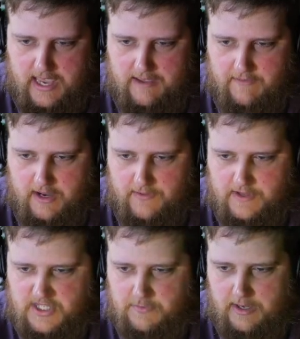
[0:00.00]
any of the
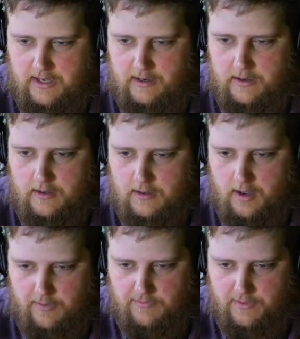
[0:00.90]
speed of
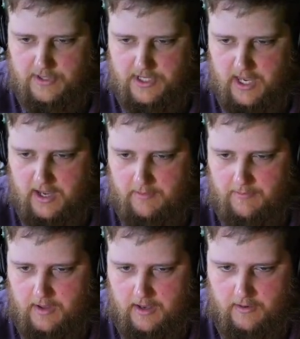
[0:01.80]
the first game,
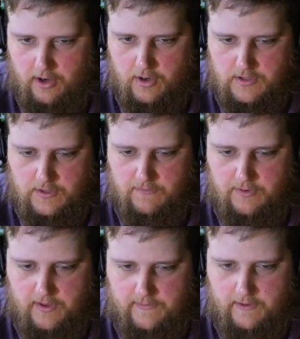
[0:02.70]
and the cars don't feel
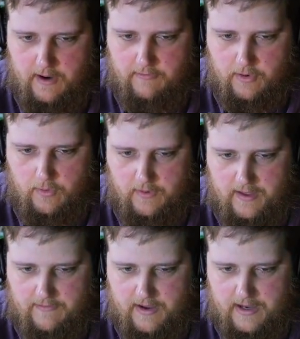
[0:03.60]
like they're ever going that
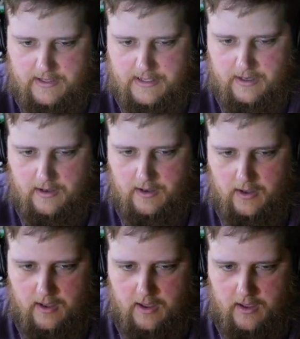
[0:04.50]
fast.
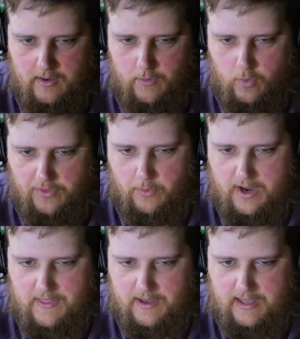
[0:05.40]
With the way
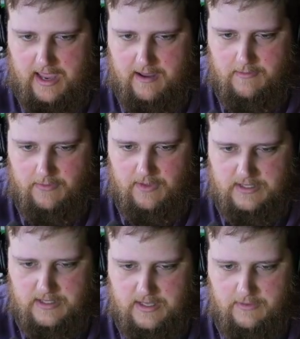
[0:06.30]

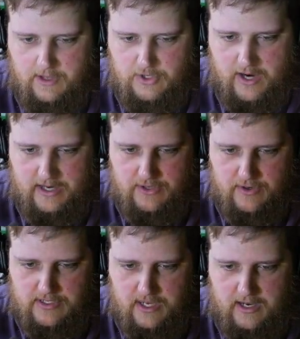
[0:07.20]
the tracks are
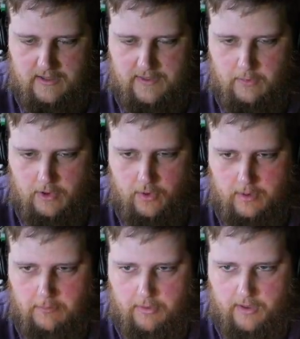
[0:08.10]
designed, I think we're going
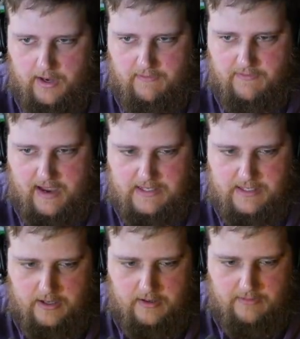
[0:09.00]
plenty fast
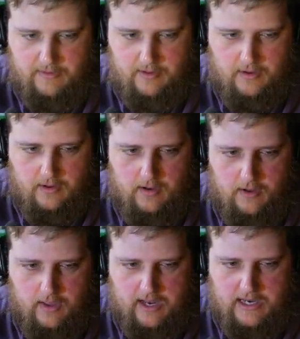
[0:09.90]
enough.
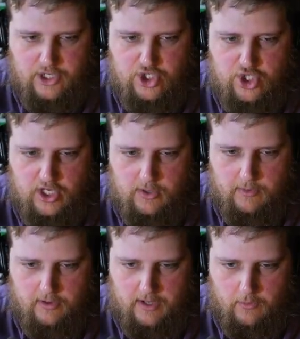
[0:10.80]
Like, I
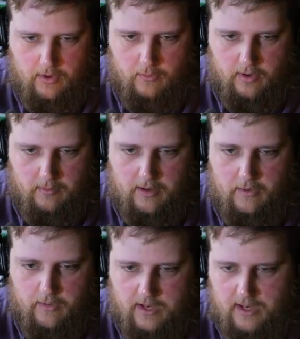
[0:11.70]
genuinely wouldn't want to be
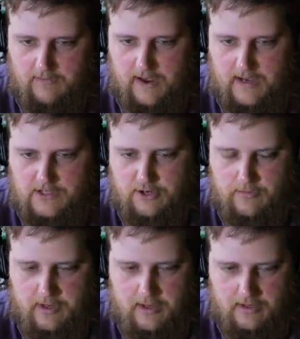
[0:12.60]
going any faster
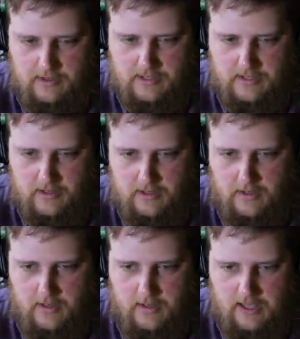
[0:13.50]
because
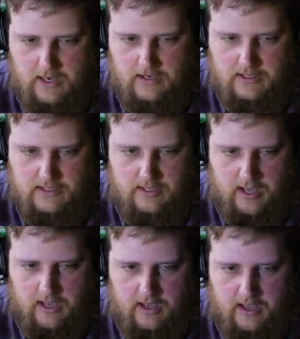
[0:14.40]
it does
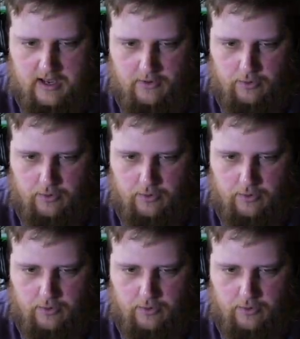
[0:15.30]
not handle